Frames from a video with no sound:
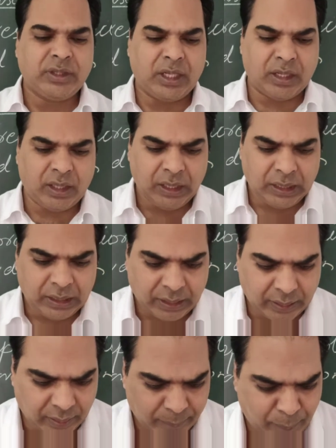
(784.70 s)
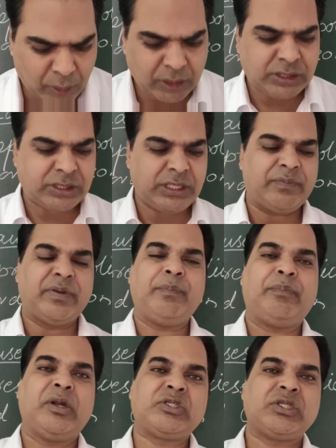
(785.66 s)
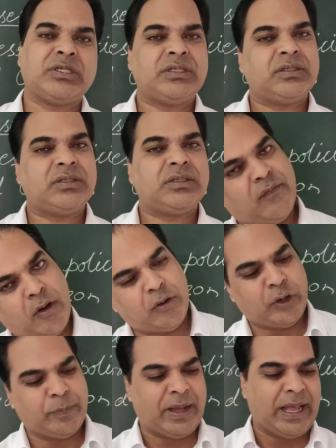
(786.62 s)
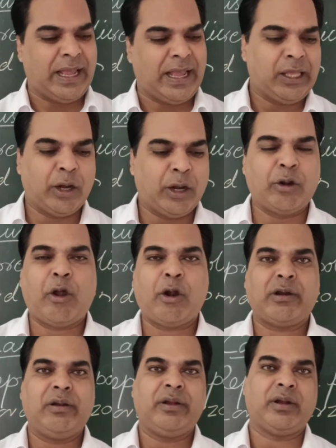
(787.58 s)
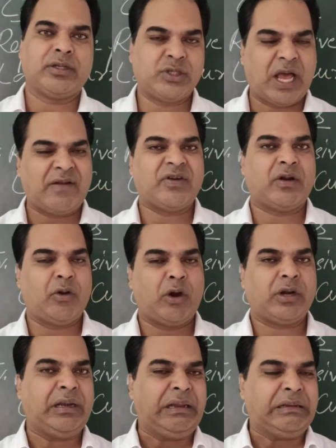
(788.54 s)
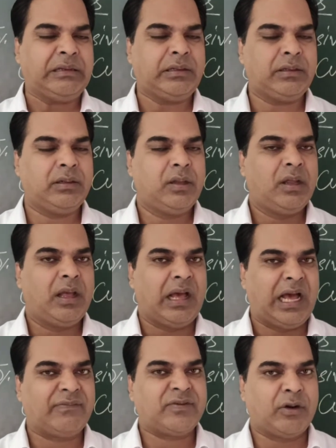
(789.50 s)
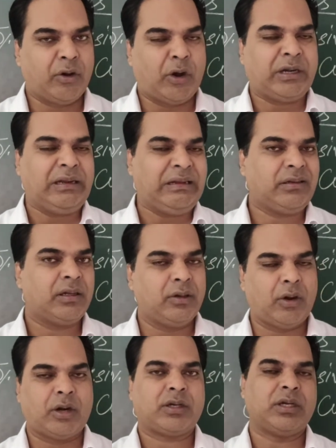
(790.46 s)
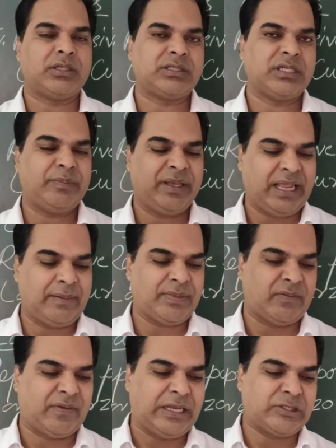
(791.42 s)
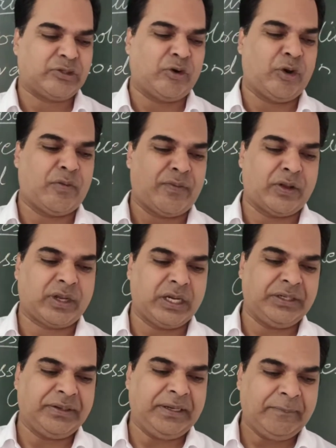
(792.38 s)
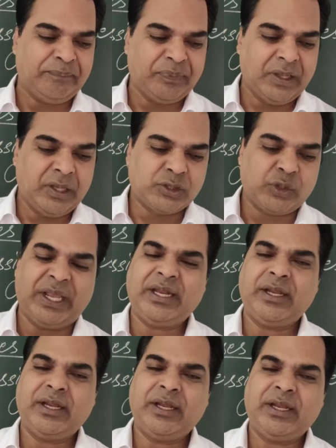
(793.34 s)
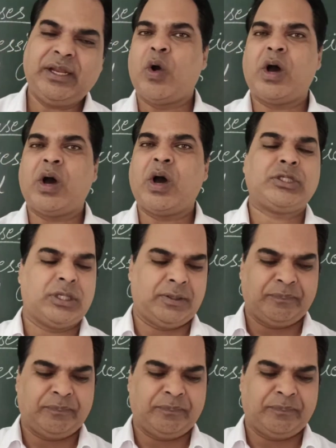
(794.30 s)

the policy of repression followed by Lord Lytton. So after Lord Lytton, Lord Curzon became the viceroy of our country. So he did not want